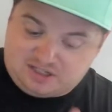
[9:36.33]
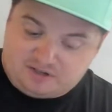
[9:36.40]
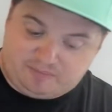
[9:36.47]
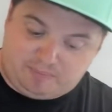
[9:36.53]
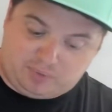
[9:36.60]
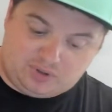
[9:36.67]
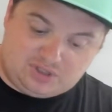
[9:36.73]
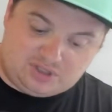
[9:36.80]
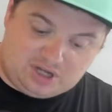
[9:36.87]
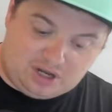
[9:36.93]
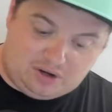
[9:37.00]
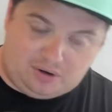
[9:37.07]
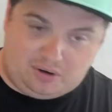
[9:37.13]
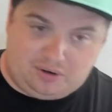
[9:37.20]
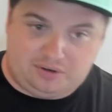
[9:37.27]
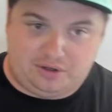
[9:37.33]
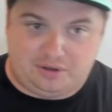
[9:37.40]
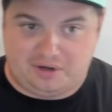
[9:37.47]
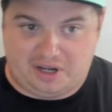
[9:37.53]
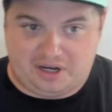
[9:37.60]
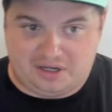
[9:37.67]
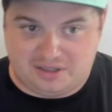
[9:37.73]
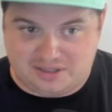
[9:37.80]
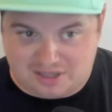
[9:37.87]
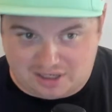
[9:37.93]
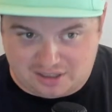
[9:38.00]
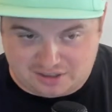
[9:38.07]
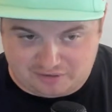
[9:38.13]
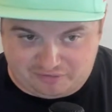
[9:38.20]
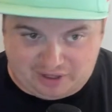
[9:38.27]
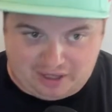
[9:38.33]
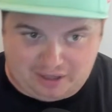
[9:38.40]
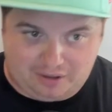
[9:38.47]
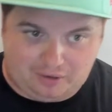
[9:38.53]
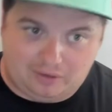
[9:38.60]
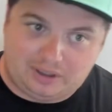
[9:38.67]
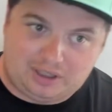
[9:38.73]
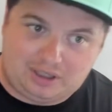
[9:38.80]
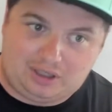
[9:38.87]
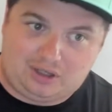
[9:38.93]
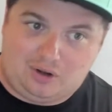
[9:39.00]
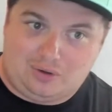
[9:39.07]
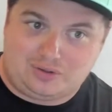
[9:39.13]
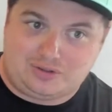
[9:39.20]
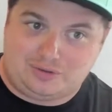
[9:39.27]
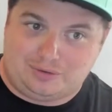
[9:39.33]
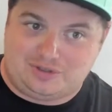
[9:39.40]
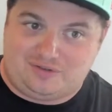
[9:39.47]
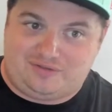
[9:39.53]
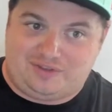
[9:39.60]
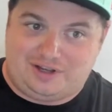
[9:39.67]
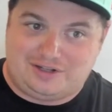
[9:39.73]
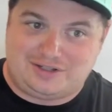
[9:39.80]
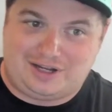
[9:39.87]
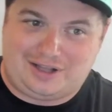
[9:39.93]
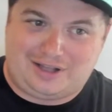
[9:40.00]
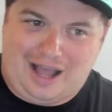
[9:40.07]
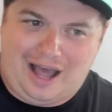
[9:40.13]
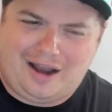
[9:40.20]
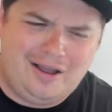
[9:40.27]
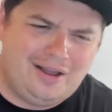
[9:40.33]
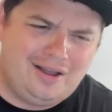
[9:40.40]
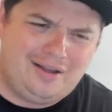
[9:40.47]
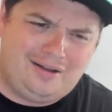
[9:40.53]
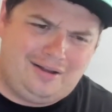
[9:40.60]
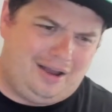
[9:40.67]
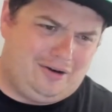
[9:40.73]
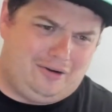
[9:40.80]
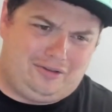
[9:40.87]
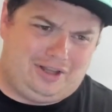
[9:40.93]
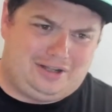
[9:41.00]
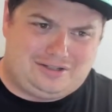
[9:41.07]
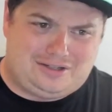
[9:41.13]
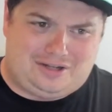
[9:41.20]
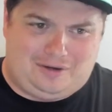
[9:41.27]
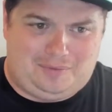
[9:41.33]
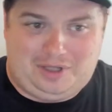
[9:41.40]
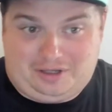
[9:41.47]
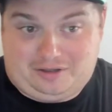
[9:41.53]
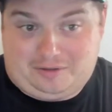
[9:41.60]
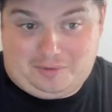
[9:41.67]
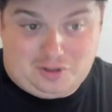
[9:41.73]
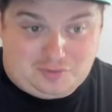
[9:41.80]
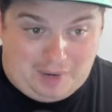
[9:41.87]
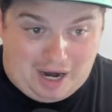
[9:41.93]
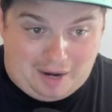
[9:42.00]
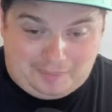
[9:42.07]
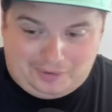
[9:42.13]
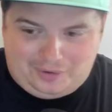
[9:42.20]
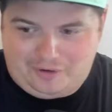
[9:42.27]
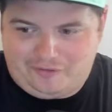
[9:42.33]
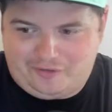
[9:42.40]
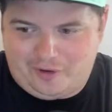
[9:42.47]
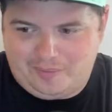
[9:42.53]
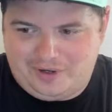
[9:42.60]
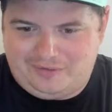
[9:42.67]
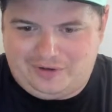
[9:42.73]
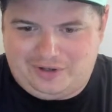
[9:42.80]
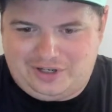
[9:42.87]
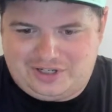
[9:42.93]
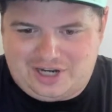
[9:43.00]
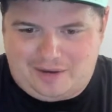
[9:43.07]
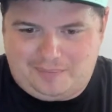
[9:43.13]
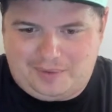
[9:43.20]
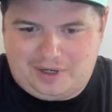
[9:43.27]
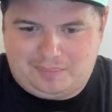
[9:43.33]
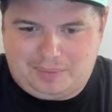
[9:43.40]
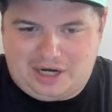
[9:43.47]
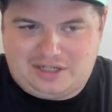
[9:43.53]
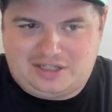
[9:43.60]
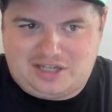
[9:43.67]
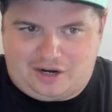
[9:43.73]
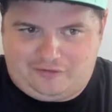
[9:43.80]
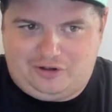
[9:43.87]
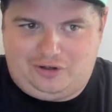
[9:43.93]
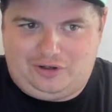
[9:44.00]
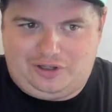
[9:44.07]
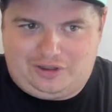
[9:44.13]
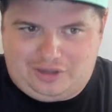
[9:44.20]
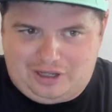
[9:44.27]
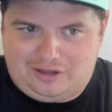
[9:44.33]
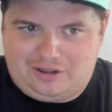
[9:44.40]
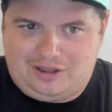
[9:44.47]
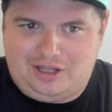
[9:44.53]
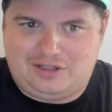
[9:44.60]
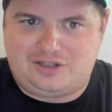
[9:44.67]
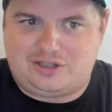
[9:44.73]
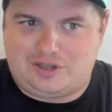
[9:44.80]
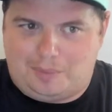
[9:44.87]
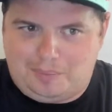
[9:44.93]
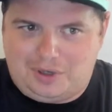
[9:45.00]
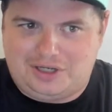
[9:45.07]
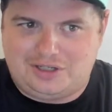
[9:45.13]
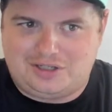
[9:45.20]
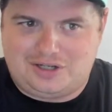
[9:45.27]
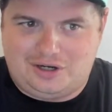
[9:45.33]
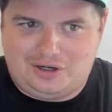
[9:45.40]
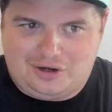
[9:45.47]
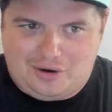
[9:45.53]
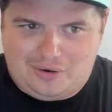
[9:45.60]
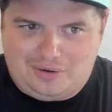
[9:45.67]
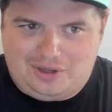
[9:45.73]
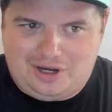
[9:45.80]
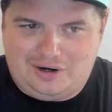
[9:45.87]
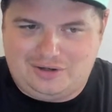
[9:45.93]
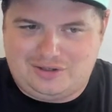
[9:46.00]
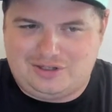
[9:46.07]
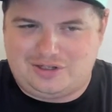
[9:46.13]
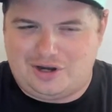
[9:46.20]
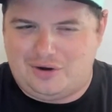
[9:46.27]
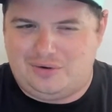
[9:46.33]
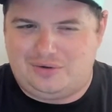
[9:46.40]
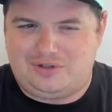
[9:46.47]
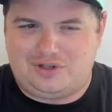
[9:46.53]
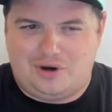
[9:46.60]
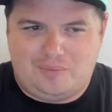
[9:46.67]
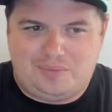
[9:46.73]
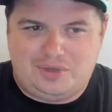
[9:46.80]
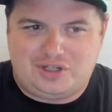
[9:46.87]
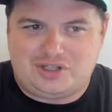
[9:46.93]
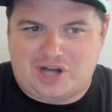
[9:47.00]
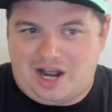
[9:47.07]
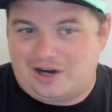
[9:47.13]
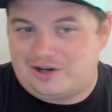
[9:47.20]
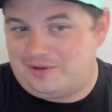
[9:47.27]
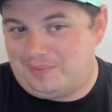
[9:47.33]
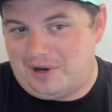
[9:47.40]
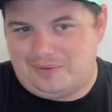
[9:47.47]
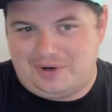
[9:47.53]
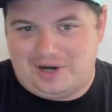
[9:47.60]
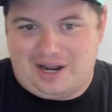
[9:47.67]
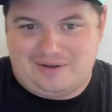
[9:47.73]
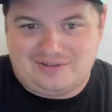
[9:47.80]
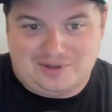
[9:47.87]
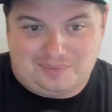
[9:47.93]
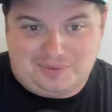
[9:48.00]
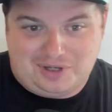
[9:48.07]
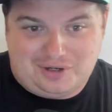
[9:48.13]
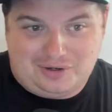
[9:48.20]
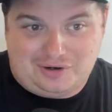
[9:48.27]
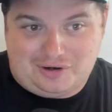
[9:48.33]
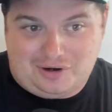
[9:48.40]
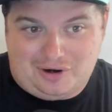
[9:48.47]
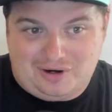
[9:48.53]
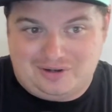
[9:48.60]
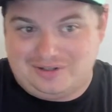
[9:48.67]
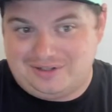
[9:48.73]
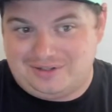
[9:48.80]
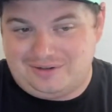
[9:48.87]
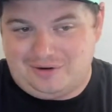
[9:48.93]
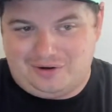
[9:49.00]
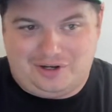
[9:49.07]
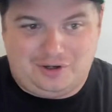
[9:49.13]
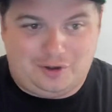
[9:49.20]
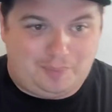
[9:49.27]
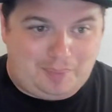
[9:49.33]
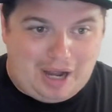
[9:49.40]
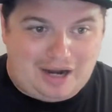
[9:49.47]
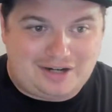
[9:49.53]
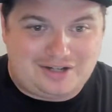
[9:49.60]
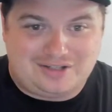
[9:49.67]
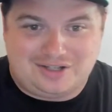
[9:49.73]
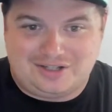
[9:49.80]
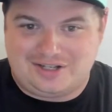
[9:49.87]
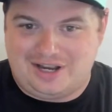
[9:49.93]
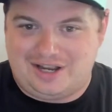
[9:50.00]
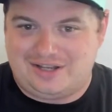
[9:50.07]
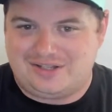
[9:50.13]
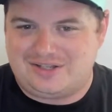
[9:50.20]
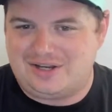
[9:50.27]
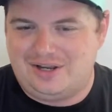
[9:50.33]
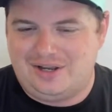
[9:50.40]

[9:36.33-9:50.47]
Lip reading: of Brazil, the United States of Italy, all sorts of things like that. I don't think this is going to be like the most popular affirmative on the topic, but I definitely think that somebody is going to go there, so don't be shocked. Might want to have something in your card or in your box that says,